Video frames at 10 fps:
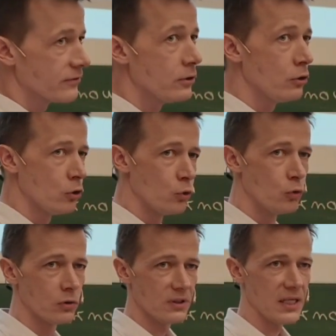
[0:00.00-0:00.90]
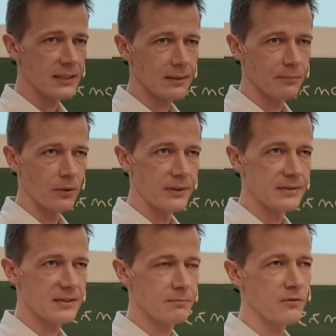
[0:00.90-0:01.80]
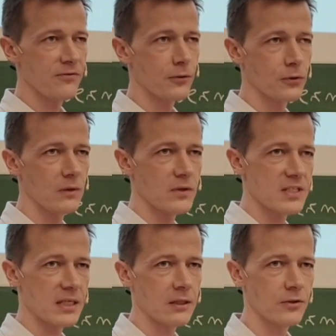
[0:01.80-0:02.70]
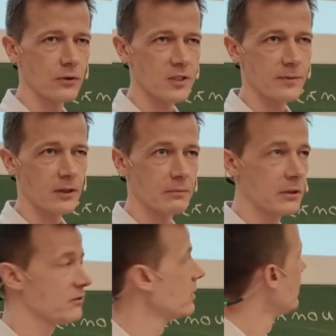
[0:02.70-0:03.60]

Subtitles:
new data points before you even start your experiment,